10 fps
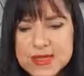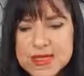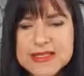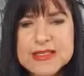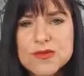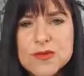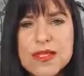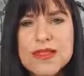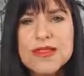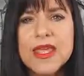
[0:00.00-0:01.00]
because it's
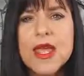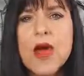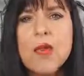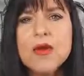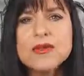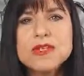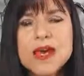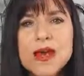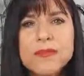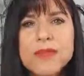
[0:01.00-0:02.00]
really the most
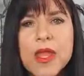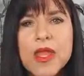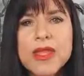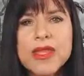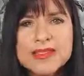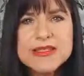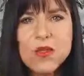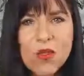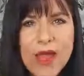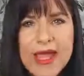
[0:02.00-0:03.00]

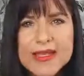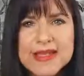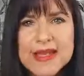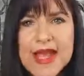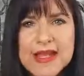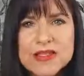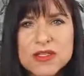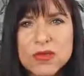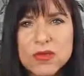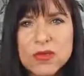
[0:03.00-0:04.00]
easy way to get
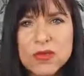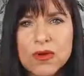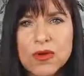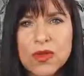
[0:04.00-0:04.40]
to,